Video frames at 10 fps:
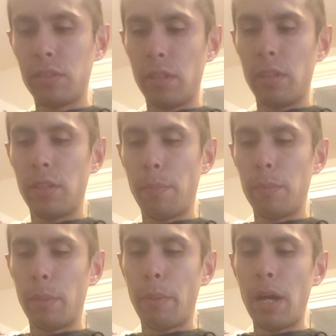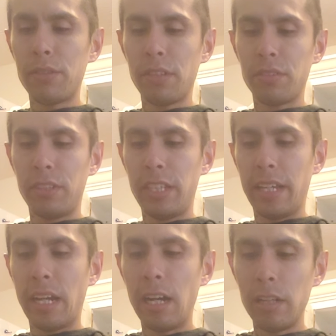the politics and the
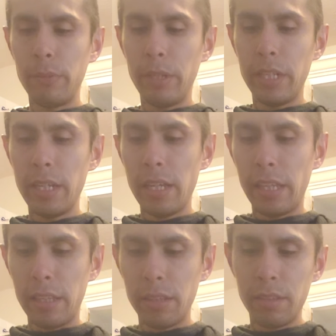economy that